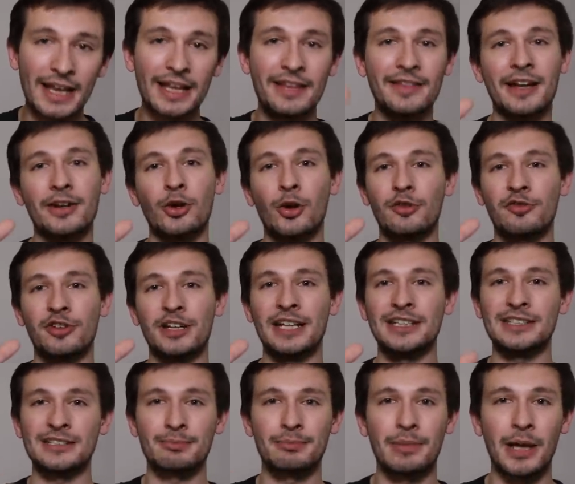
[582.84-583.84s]
hit that notification
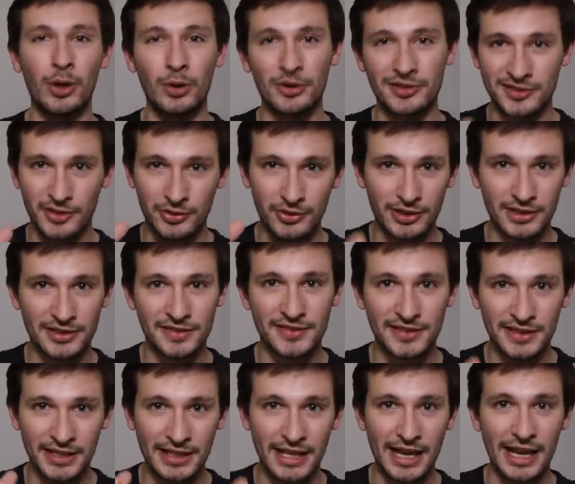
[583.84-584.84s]
notification bell so you can
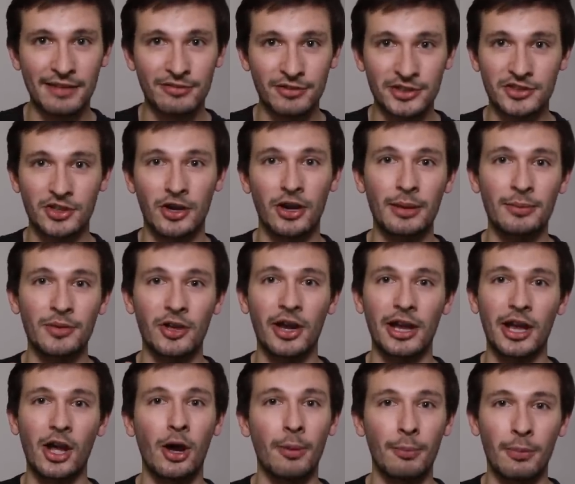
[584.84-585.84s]
see every time that
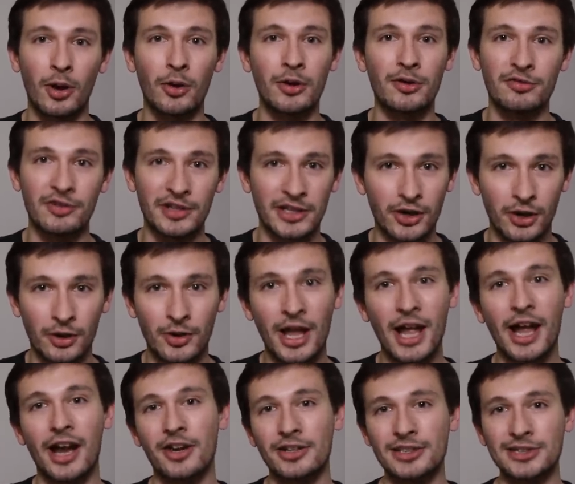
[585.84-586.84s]
I upload a video.
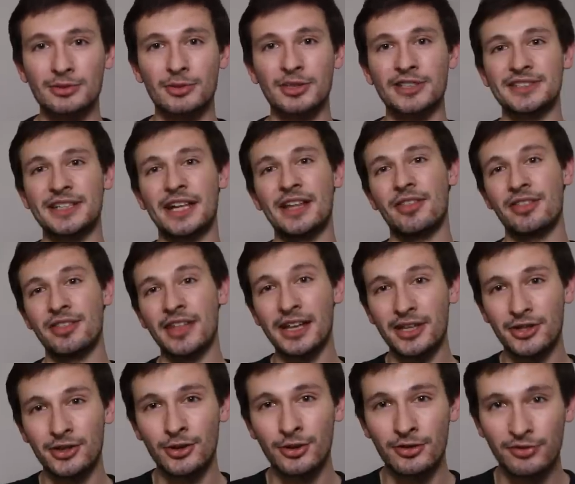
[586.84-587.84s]
And I just wanna say
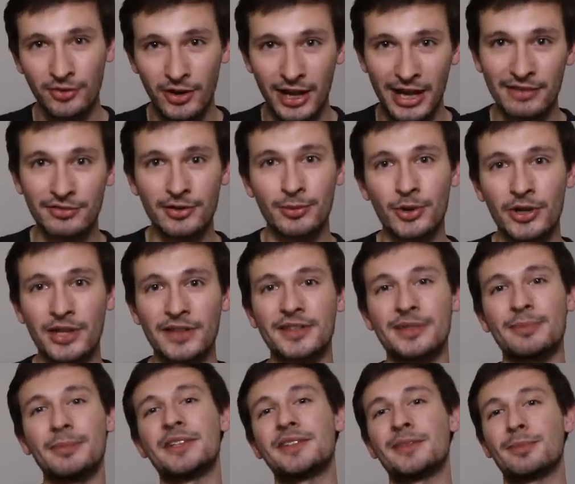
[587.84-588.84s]
thank you for everybody
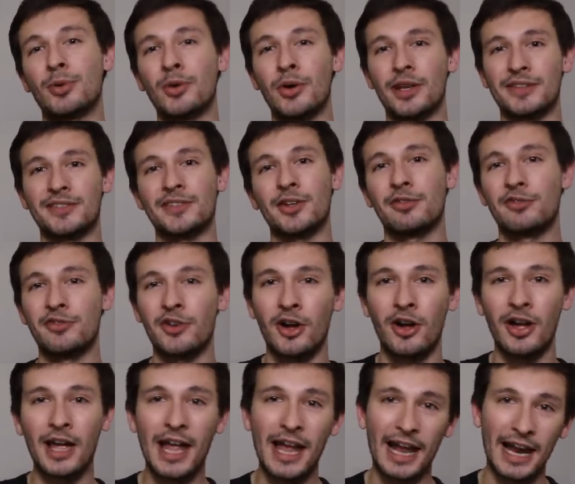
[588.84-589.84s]
that's been supporting so
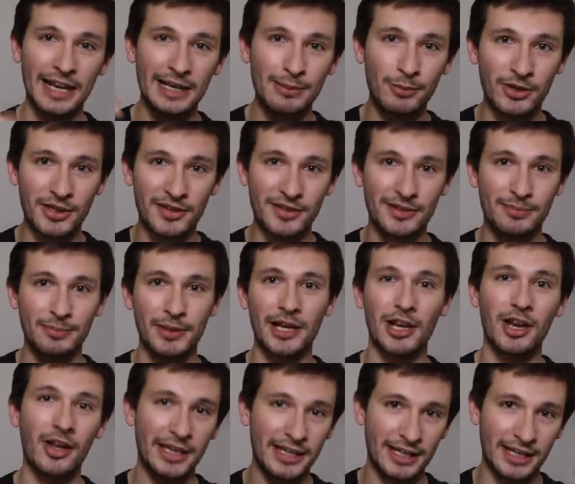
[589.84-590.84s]
far, anybody that's been
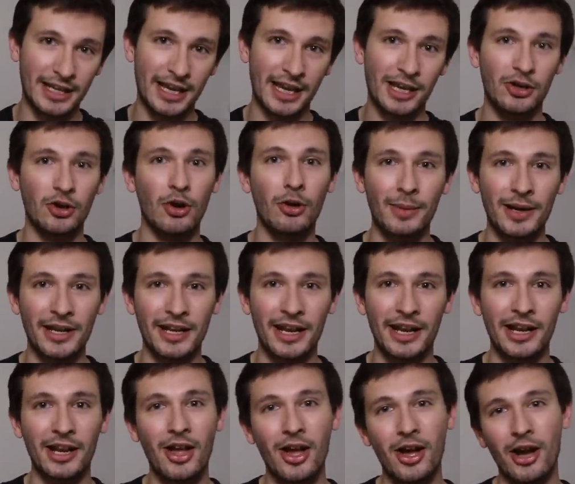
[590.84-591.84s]
liking and
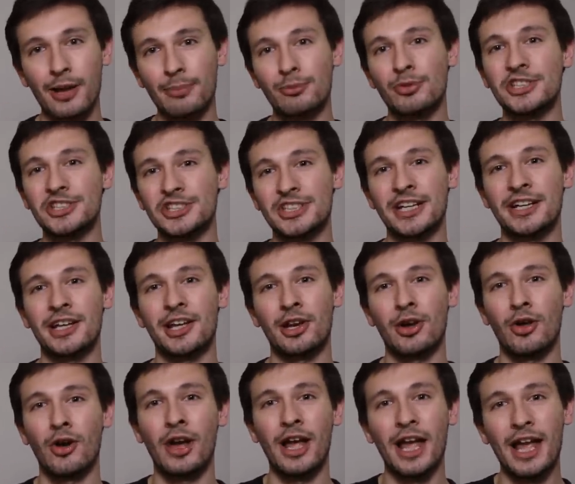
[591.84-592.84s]
commenting. I appreciate it a
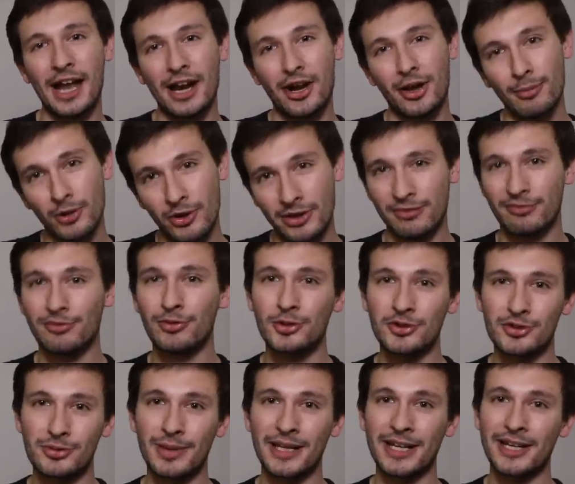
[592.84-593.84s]
lot and I'm looking
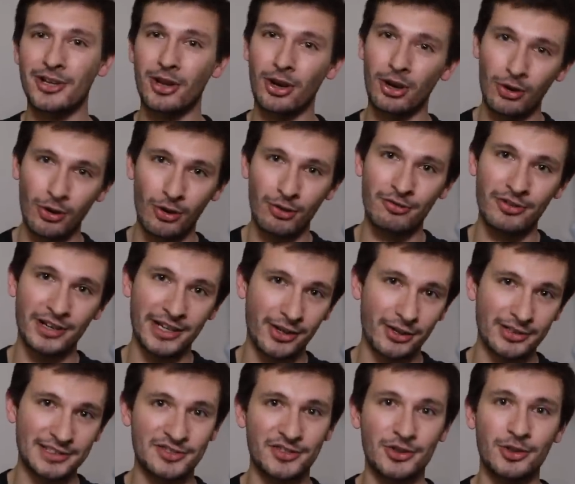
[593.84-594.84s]
forward to making a lot of
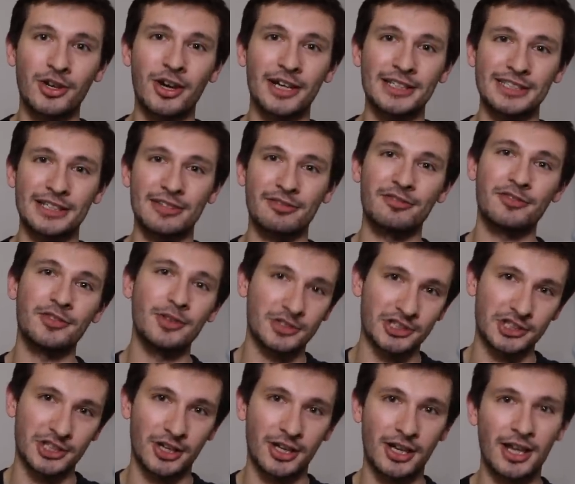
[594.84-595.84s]
videos for you guys in
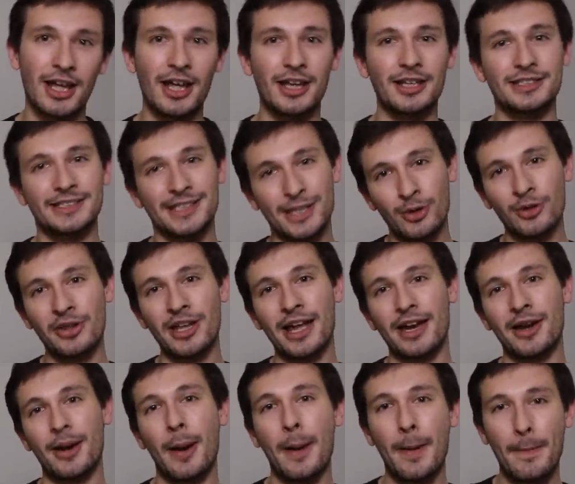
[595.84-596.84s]
future. Until
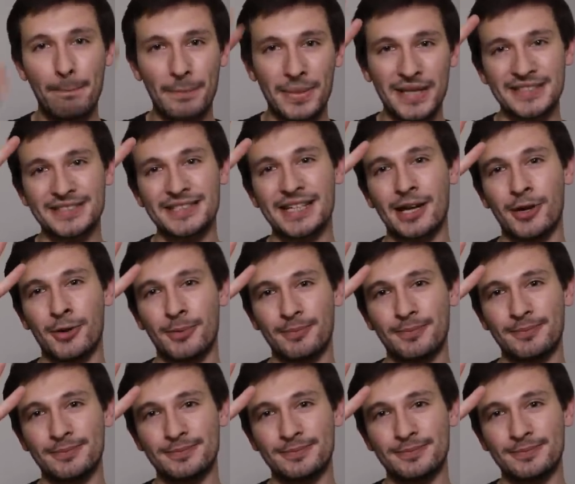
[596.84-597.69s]
then, peace out.